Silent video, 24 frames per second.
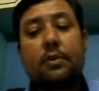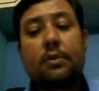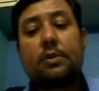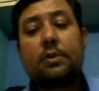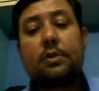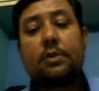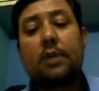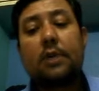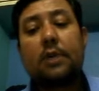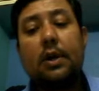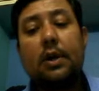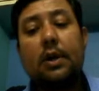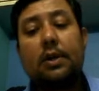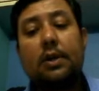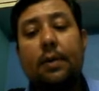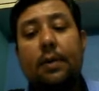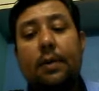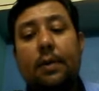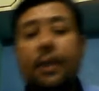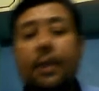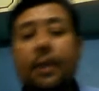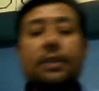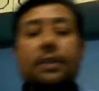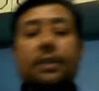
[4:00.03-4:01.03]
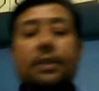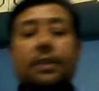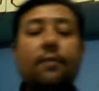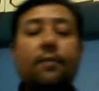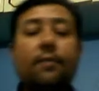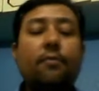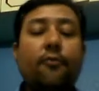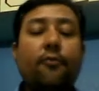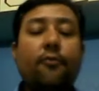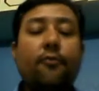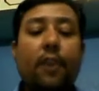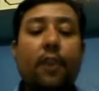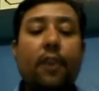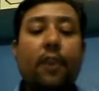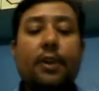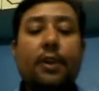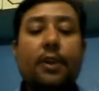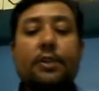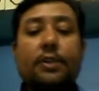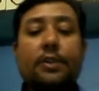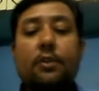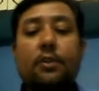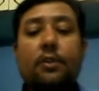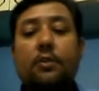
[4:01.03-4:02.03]
apply some filters
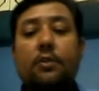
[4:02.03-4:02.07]
on.